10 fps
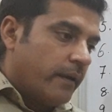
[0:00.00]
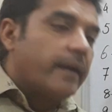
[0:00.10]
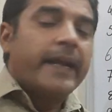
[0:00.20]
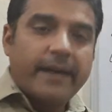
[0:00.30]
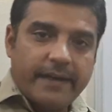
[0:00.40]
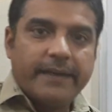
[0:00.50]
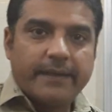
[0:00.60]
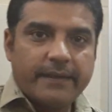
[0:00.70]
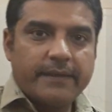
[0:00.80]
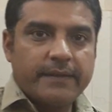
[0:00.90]
rarely,
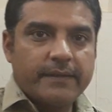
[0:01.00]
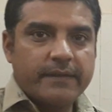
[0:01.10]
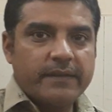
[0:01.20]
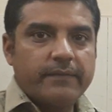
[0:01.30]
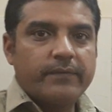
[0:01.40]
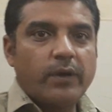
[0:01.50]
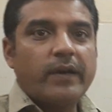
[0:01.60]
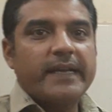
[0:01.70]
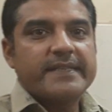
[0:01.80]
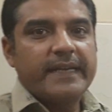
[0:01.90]

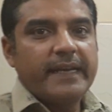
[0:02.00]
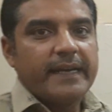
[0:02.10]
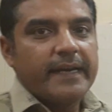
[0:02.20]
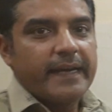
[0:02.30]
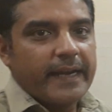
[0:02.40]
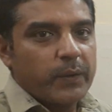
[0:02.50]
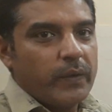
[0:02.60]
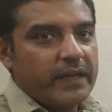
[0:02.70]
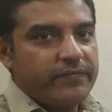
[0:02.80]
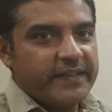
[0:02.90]
not as a
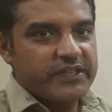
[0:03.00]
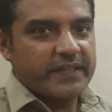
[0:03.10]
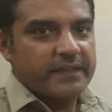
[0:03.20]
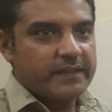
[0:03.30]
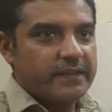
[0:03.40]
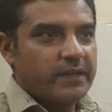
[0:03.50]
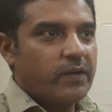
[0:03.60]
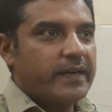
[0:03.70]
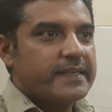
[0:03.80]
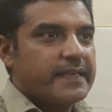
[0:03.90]
regular feature,
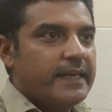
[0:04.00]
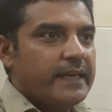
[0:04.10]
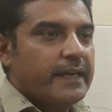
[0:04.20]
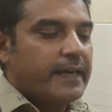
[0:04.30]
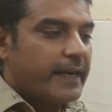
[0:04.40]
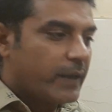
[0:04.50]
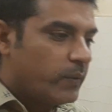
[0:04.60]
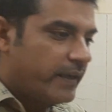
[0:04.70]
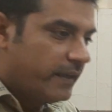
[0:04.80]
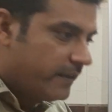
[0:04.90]
not as a
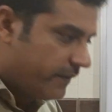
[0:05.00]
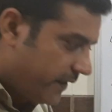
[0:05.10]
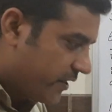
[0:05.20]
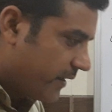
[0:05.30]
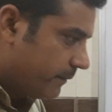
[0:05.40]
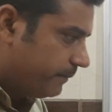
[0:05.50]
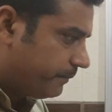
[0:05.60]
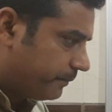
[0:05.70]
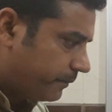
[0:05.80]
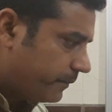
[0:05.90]
regular feature.
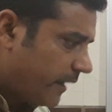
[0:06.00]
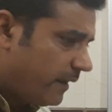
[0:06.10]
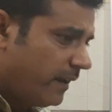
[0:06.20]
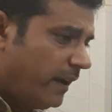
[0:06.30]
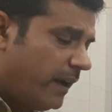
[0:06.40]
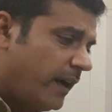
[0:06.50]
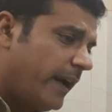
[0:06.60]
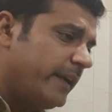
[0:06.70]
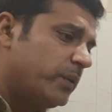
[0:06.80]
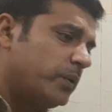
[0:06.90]

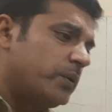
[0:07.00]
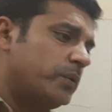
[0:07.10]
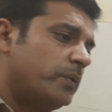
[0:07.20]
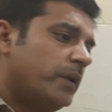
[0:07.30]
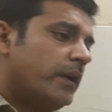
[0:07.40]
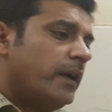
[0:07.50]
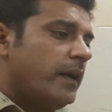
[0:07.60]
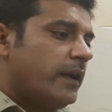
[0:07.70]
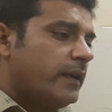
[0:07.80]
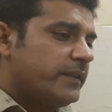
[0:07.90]
I go
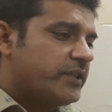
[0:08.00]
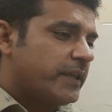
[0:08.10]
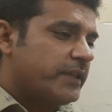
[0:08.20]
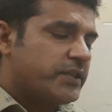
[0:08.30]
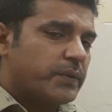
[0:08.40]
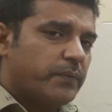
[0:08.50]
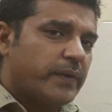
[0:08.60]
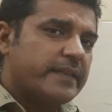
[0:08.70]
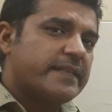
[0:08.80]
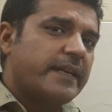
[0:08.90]
to church
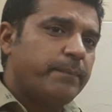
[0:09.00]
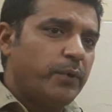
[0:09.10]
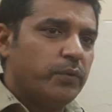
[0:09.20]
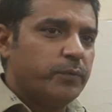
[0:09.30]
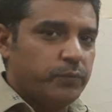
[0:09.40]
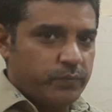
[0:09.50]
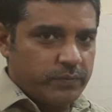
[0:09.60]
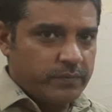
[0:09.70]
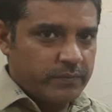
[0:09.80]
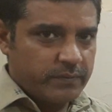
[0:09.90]
once in a blue moon,
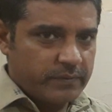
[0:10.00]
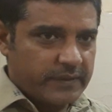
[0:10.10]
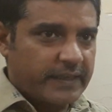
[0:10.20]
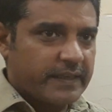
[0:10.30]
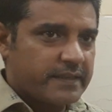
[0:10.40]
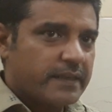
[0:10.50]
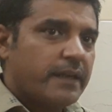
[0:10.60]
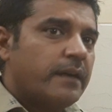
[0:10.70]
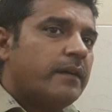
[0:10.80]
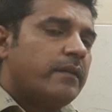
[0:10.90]
that is
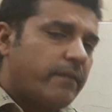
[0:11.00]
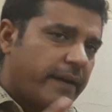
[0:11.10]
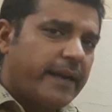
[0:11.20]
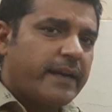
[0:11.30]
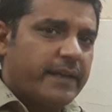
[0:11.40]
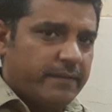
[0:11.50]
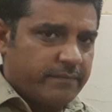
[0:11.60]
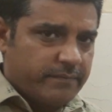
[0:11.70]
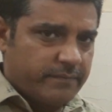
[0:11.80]
rarely,